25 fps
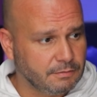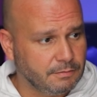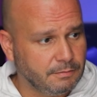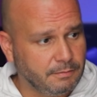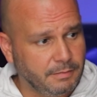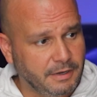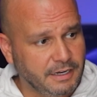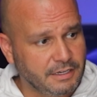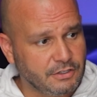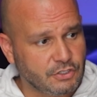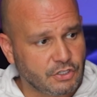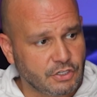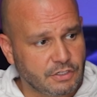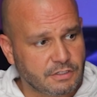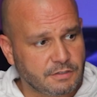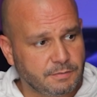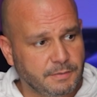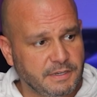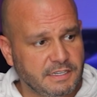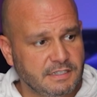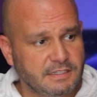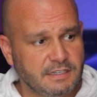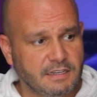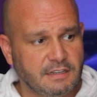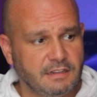by just
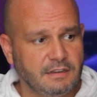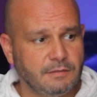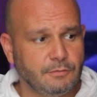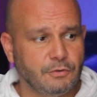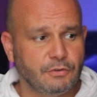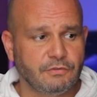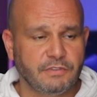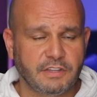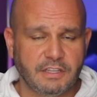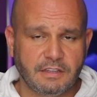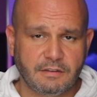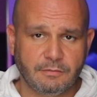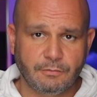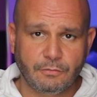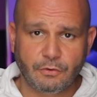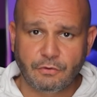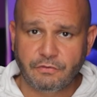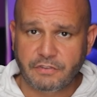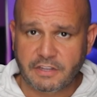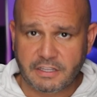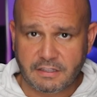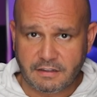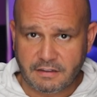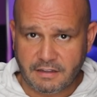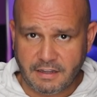basically
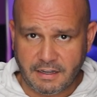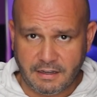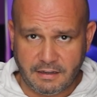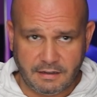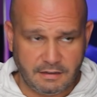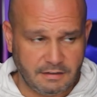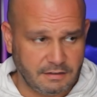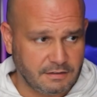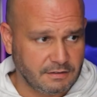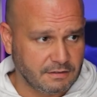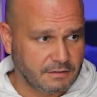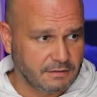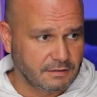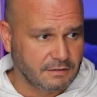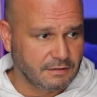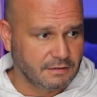moving the knight.